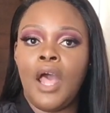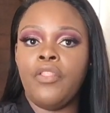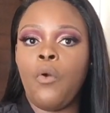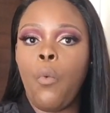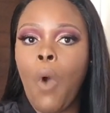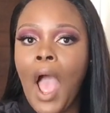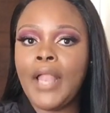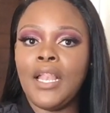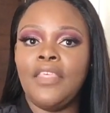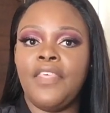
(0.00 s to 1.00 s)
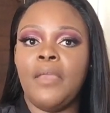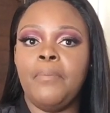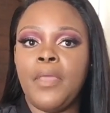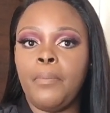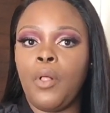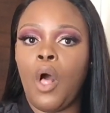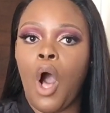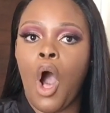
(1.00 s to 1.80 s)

Now, the one thing people